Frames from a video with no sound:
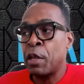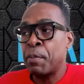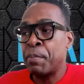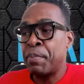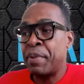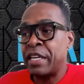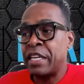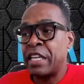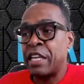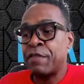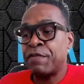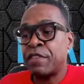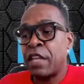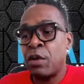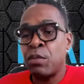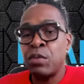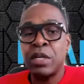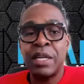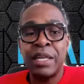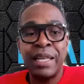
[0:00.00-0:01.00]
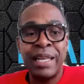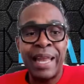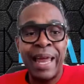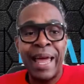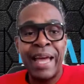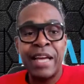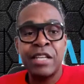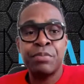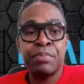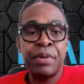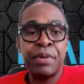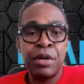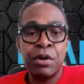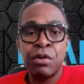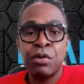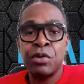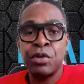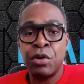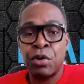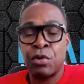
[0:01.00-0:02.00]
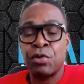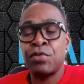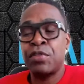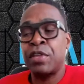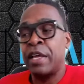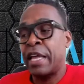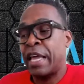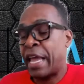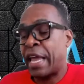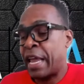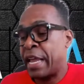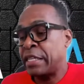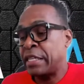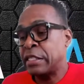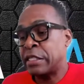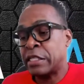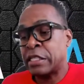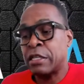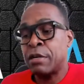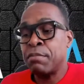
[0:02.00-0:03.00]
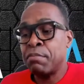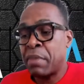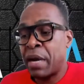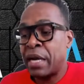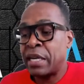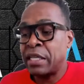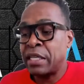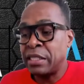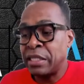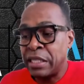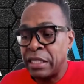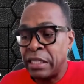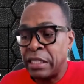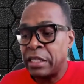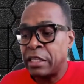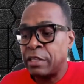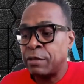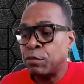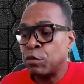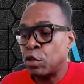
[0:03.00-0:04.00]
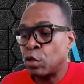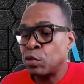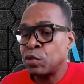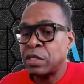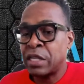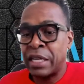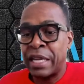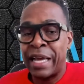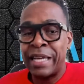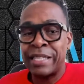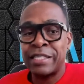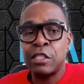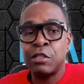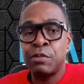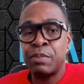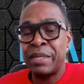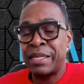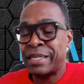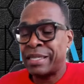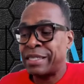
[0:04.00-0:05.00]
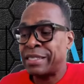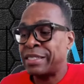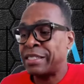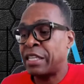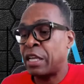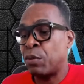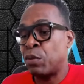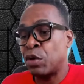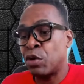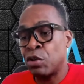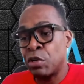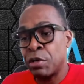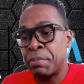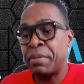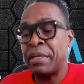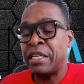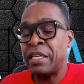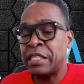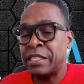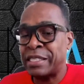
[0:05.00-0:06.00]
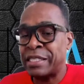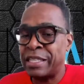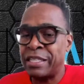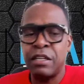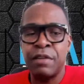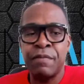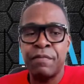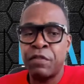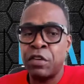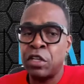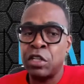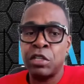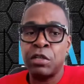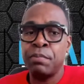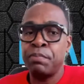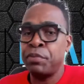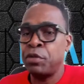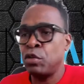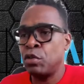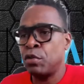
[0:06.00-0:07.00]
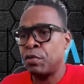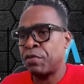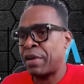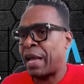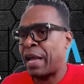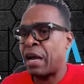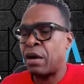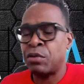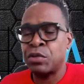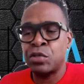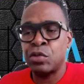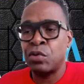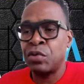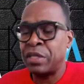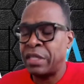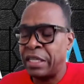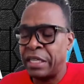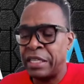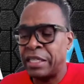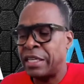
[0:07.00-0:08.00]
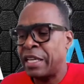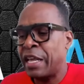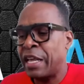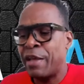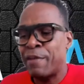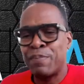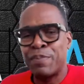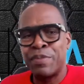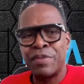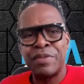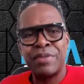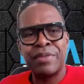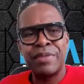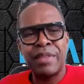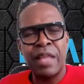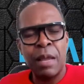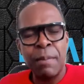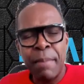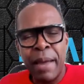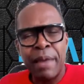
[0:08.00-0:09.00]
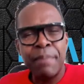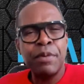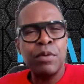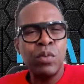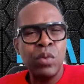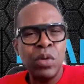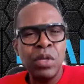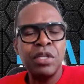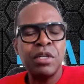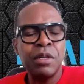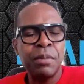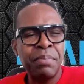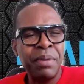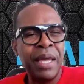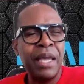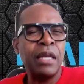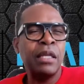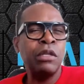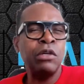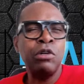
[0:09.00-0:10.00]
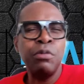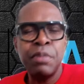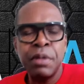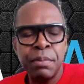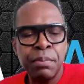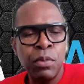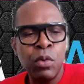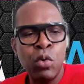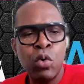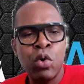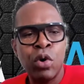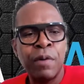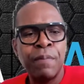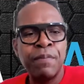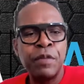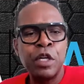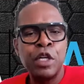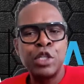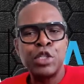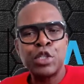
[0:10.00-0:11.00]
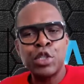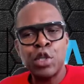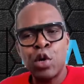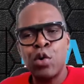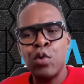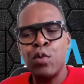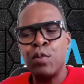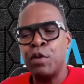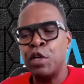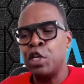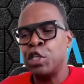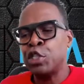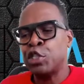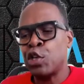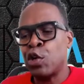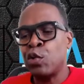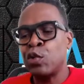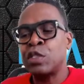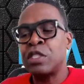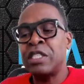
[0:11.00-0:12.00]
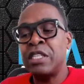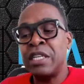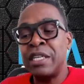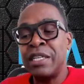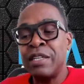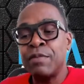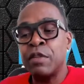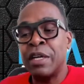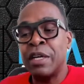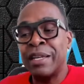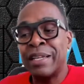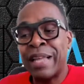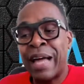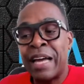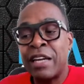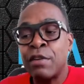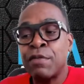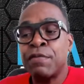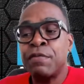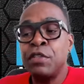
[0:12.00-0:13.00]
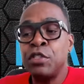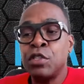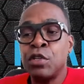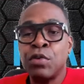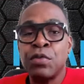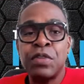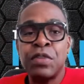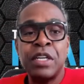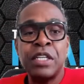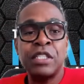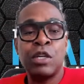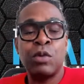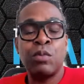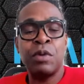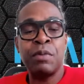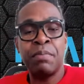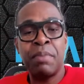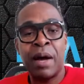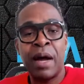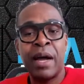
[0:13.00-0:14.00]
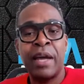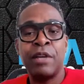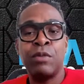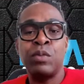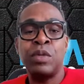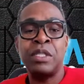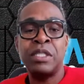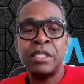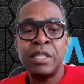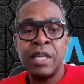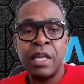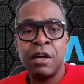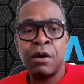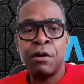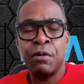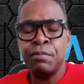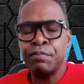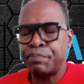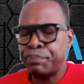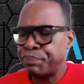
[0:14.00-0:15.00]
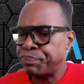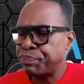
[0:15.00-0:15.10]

But if they were the last pair on earth and somebody needed those glasses because they were going to be sitting in front of a computer for hours on end, they might be willing to pay a little bit more. So a lot of physical things that we buy and we sell,